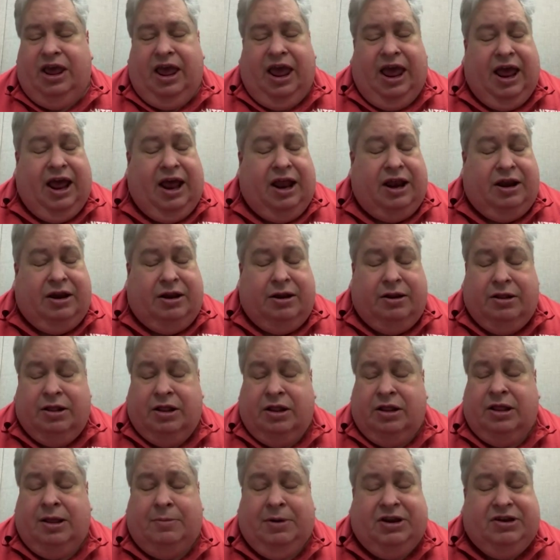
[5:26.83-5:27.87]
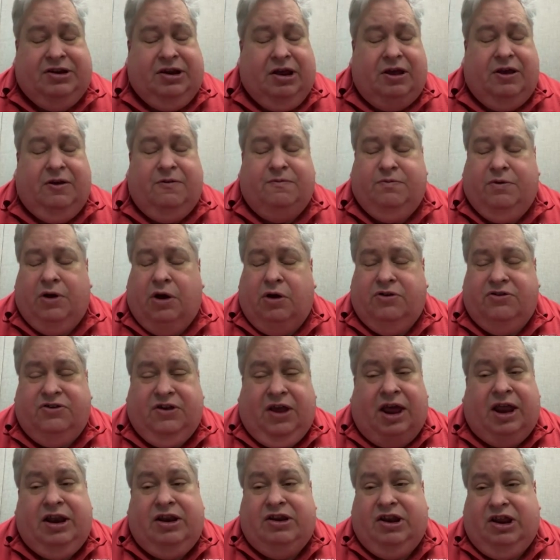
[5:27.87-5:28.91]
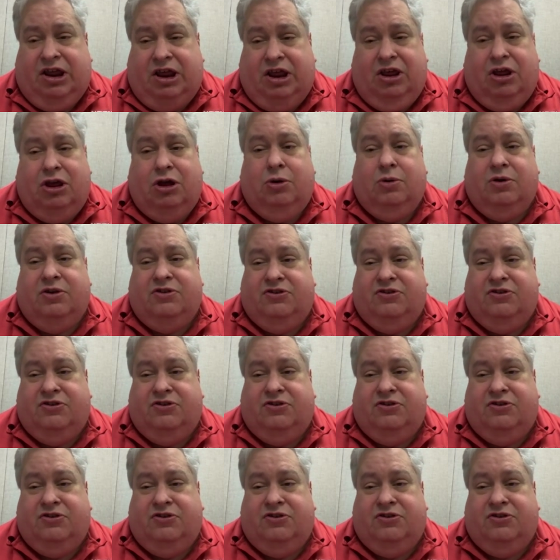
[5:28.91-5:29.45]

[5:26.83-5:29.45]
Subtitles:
And let me tell you, folks, NTU